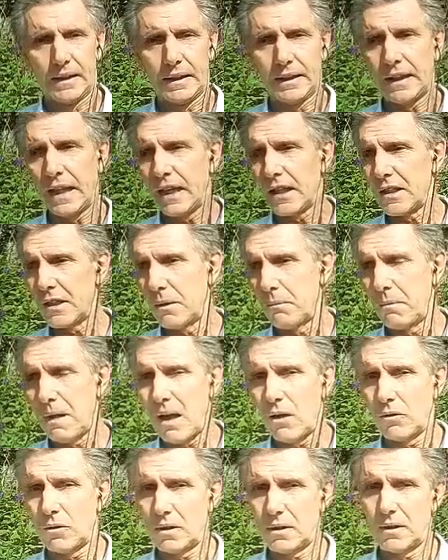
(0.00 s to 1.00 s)
it takes
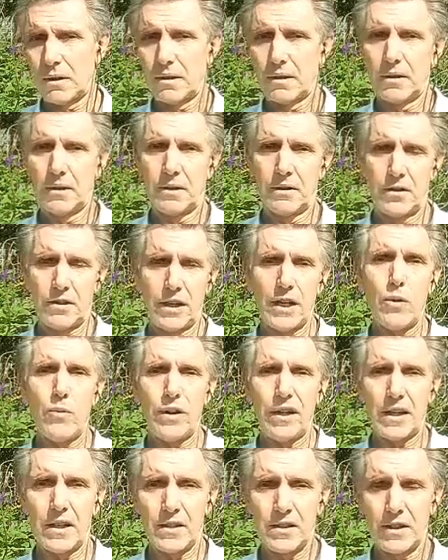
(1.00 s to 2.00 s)
about 3
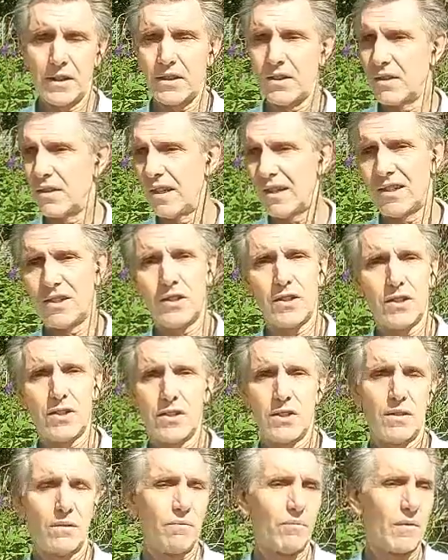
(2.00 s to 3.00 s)
weeks. It's
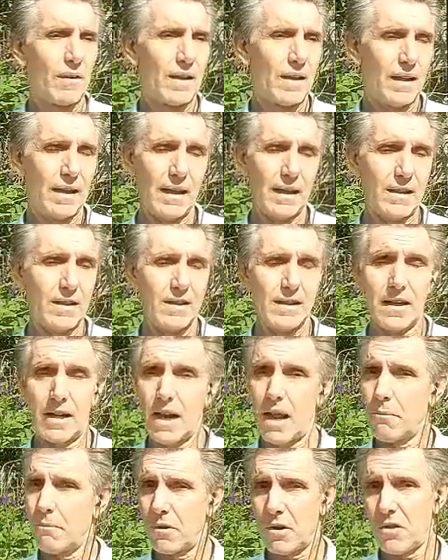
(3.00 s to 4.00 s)

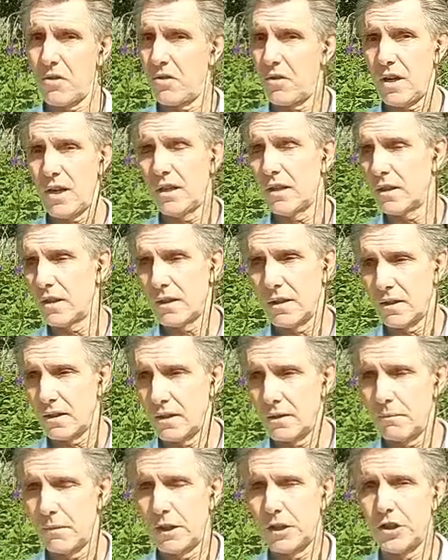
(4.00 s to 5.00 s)
the number 3. It's
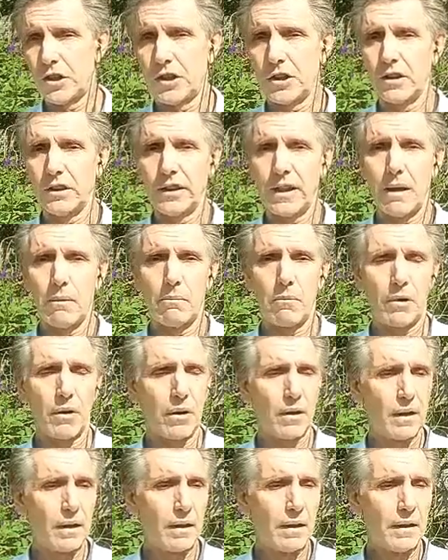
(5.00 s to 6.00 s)
this magical
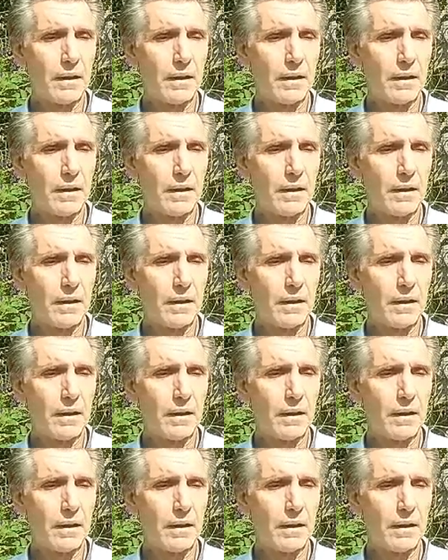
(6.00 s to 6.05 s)
number.